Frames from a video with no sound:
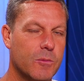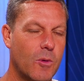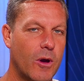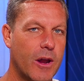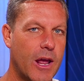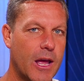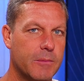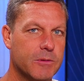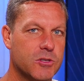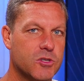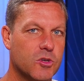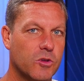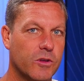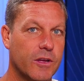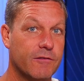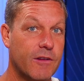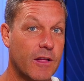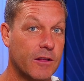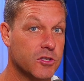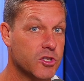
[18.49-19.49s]
My name is
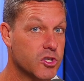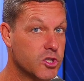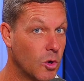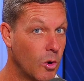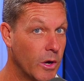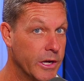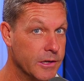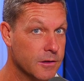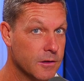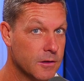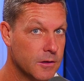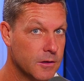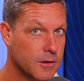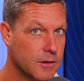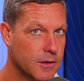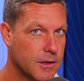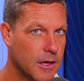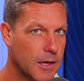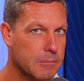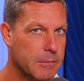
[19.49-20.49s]
Julian Valence, joined
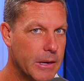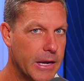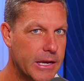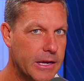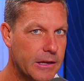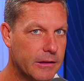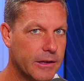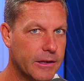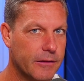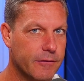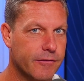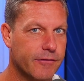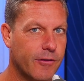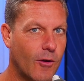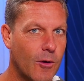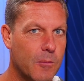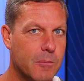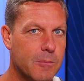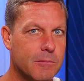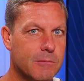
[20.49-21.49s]
immediately
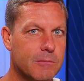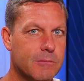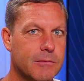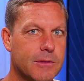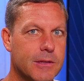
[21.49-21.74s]
from